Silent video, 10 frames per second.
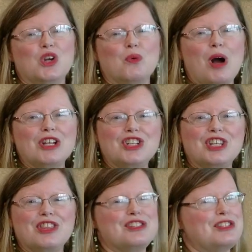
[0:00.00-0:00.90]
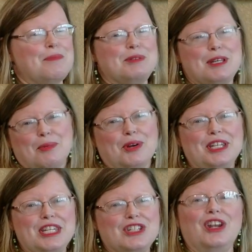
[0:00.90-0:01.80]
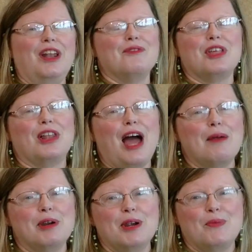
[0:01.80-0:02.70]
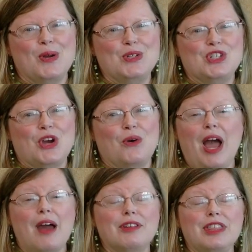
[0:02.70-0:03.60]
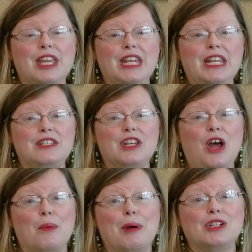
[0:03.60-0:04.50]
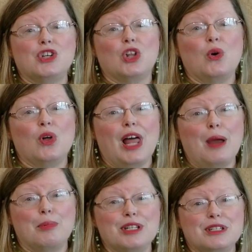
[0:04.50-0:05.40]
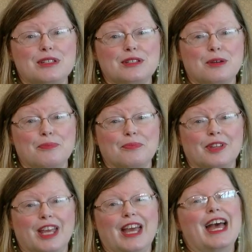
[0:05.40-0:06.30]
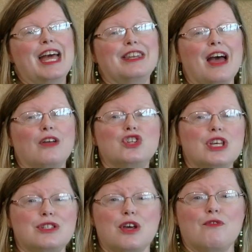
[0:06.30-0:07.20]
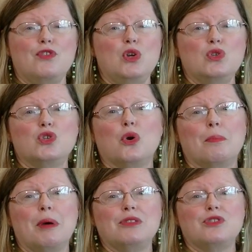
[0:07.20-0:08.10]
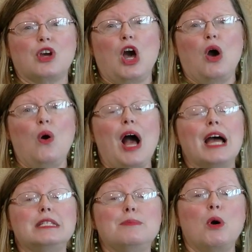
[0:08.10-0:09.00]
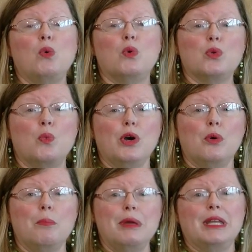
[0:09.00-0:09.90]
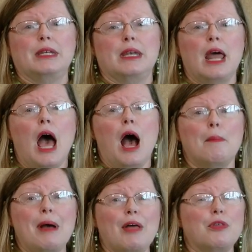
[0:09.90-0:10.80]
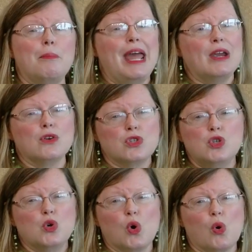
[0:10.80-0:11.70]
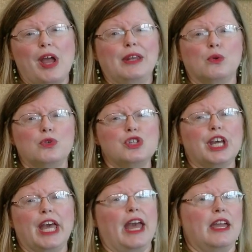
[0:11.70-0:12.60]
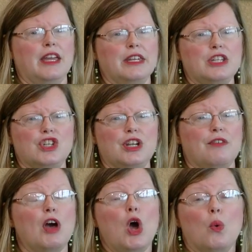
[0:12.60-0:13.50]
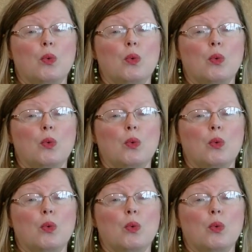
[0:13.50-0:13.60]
You're watching the September edition of the Library Roadshow, everything you need to know about your local library system. Now, just a few short months ago, I spoke with Will Minton about the mayor's new Cradle to K initiative.